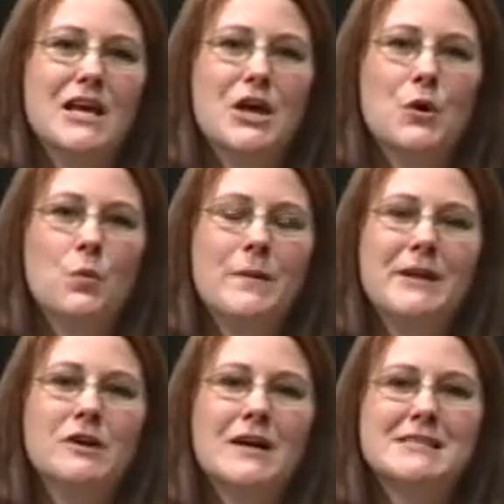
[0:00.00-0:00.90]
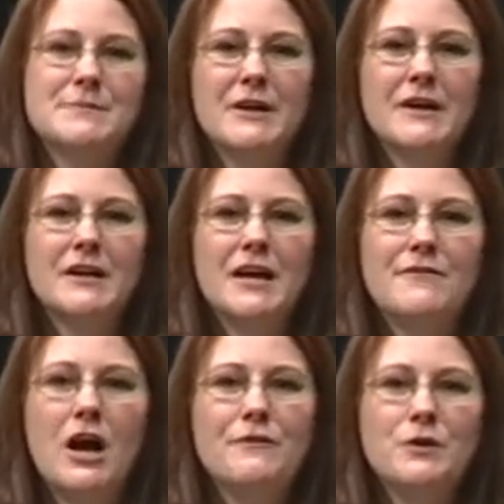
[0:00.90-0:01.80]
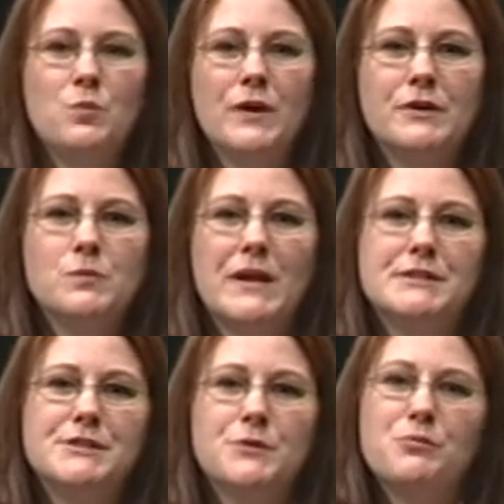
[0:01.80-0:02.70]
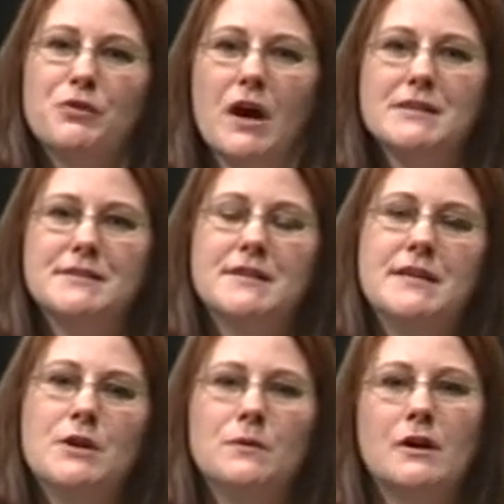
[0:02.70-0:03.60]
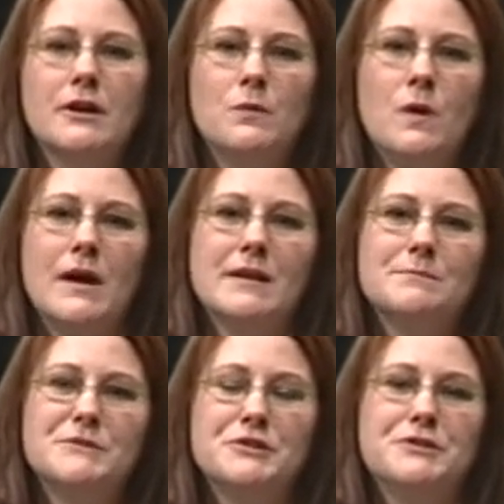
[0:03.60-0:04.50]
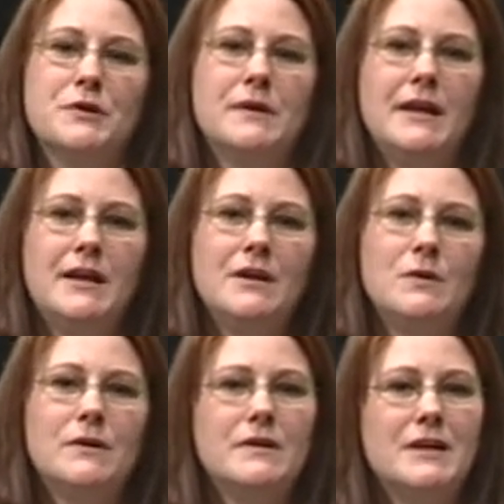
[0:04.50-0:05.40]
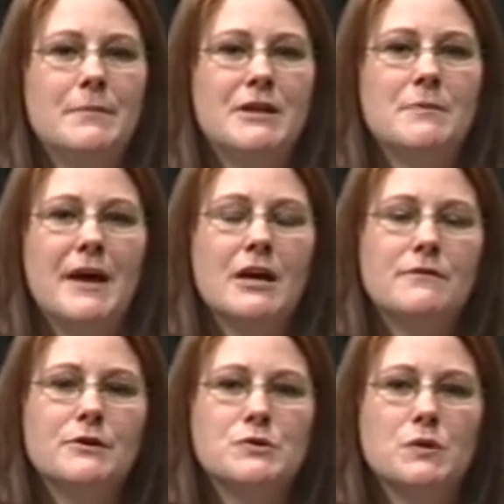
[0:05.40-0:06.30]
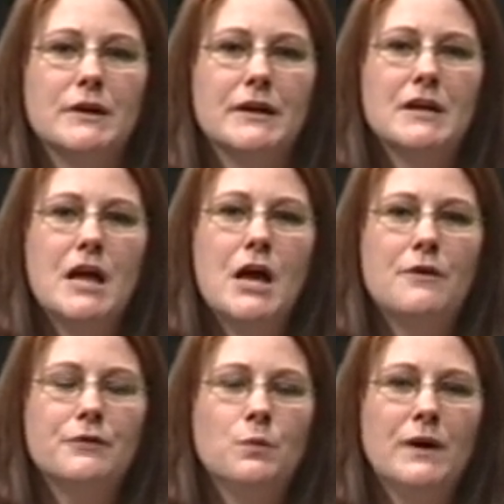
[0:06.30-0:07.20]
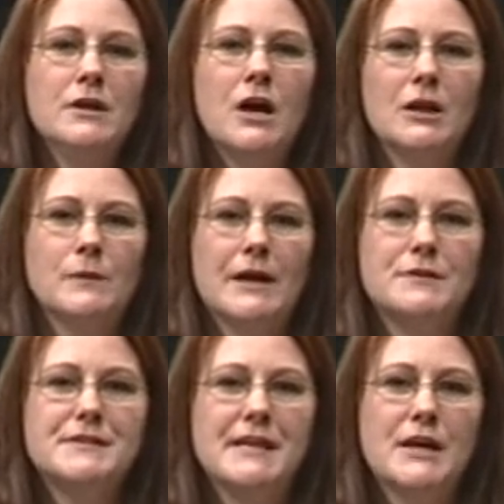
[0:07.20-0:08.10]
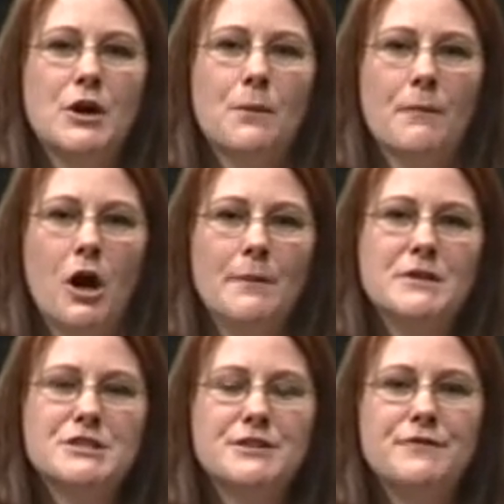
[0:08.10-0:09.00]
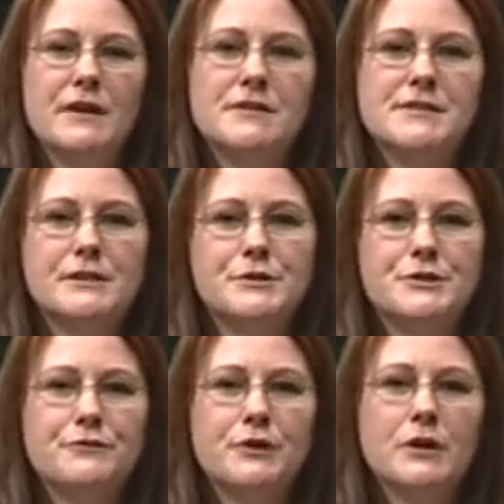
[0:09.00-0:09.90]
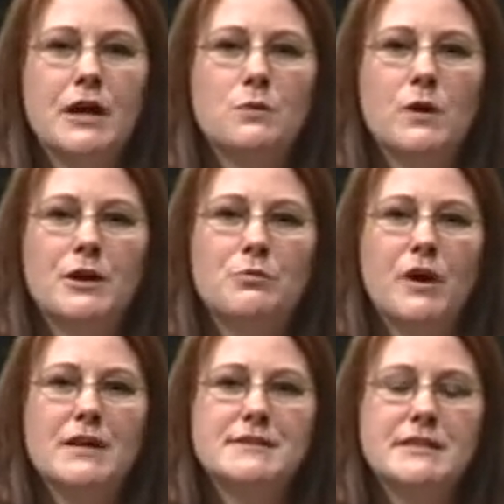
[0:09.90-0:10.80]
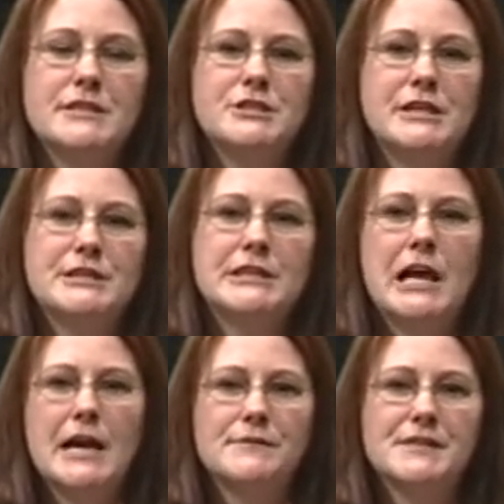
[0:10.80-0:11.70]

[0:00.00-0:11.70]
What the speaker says: Women across America have often wondered what to do with bras that they no longer want. Do you donate it, or do you keep it in the back of your drawer? For one Colorado stay-at-home mom, she found a solution for her unwanted bras that is changing lives.